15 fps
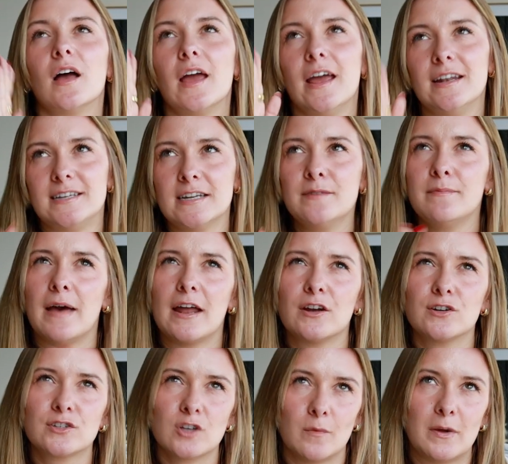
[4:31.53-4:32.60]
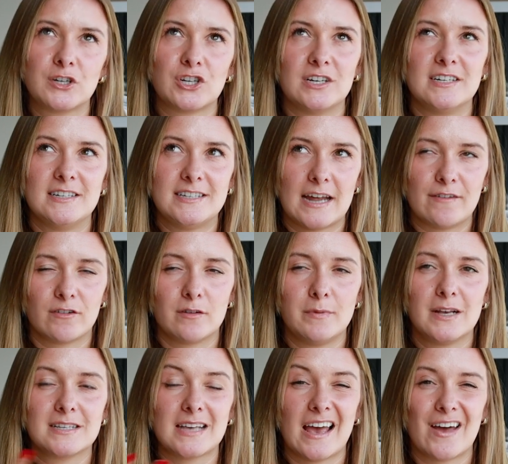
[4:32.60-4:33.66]
it didn't matter so much in Denver
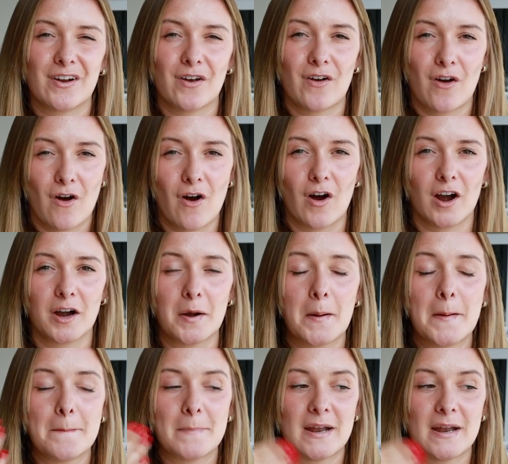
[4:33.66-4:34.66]
because I had a car.